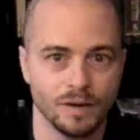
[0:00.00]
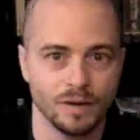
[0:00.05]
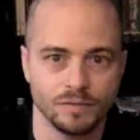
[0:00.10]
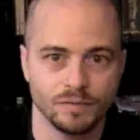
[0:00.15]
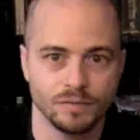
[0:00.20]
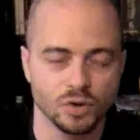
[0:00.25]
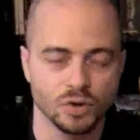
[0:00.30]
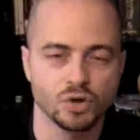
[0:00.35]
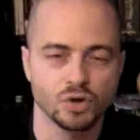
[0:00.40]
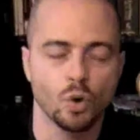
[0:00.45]

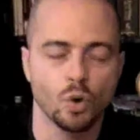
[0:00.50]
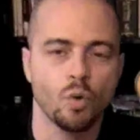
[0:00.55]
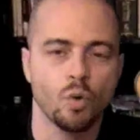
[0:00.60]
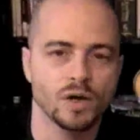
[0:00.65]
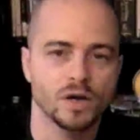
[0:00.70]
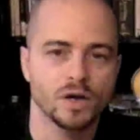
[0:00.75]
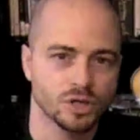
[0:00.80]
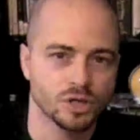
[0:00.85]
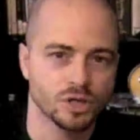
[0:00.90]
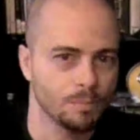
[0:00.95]
There's no
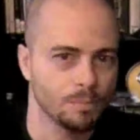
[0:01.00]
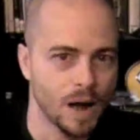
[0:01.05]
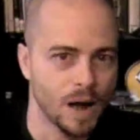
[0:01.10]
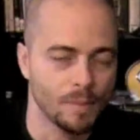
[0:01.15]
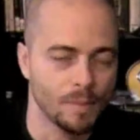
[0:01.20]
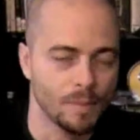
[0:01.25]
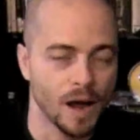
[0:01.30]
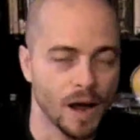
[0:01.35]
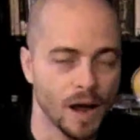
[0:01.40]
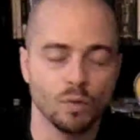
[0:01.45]
question in my
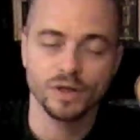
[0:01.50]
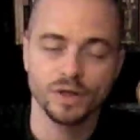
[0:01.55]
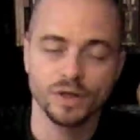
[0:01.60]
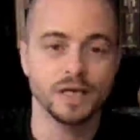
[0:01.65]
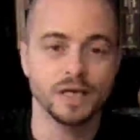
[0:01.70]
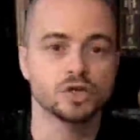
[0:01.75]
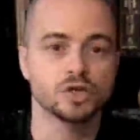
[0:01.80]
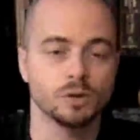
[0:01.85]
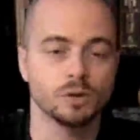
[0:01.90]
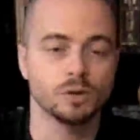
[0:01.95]
mind. I don't think
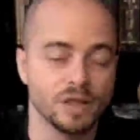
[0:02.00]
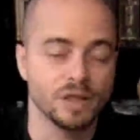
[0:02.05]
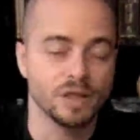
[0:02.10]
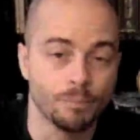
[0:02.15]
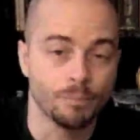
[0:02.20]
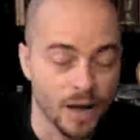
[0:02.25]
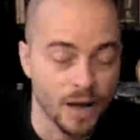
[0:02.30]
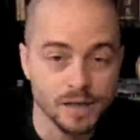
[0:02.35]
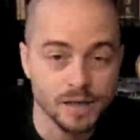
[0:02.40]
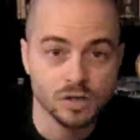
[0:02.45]
he's going to be the
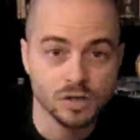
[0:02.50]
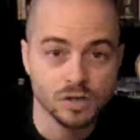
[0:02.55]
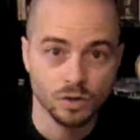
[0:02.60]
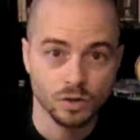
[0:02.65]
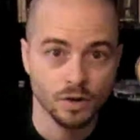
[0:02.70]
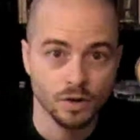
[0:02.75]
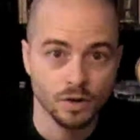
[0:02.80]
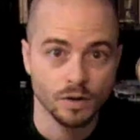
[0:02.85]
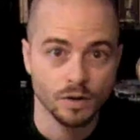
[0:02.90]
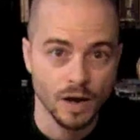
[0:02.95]
best
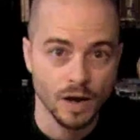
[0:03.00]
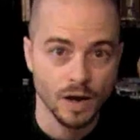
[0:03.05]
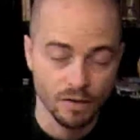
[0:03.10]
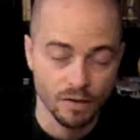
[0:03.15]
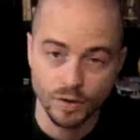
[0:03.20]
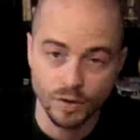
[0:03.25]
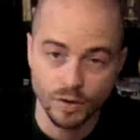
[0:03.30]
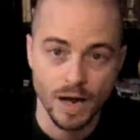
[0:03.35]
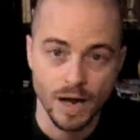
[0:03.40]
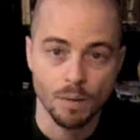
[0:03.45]

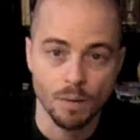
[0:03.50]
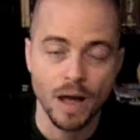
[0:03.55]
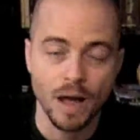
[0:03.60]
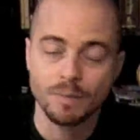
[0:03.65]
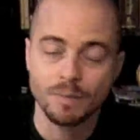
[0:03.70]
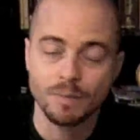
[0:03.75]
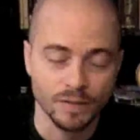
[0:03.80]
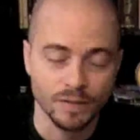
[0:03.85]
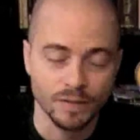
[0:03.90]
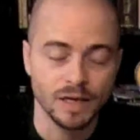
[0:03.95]
every down
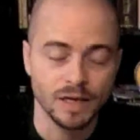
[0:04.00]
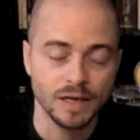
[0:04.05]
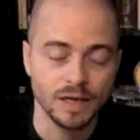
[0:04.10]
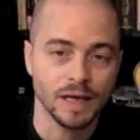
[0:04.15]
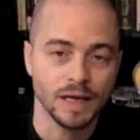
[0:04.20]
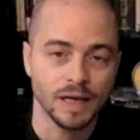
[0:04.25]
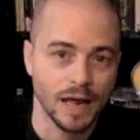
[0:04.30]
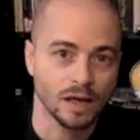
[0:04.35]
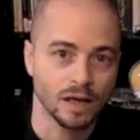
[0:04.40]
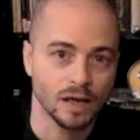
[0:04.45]
back, but I think he
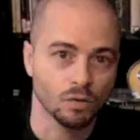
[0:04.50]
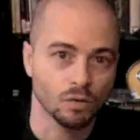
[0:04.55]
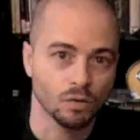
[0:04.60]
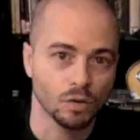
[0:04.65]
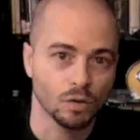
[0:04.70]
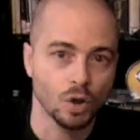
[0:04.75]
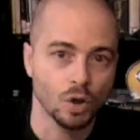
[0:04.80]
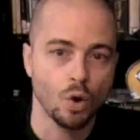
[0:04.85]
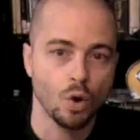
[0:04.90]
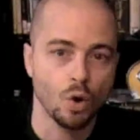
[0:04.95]
can handle the
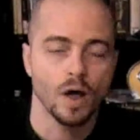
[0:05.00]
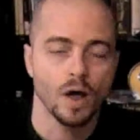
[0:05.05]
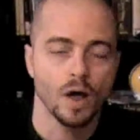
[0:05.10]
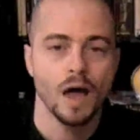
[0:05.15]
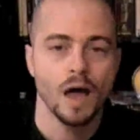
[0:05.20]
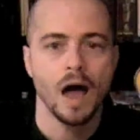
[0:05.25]
load.